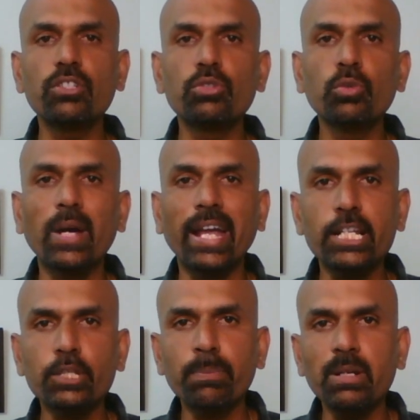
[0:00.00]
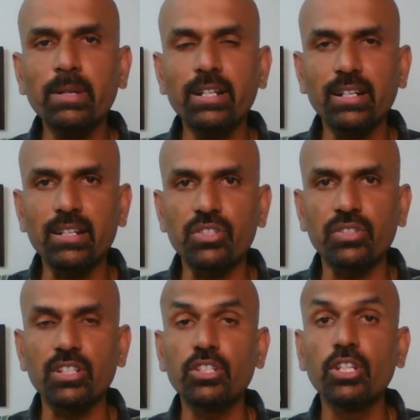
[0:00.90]
you do an experimental
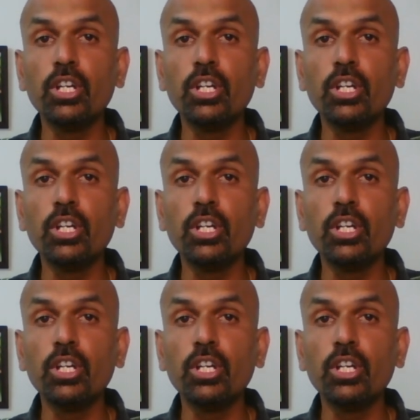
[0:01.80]
research,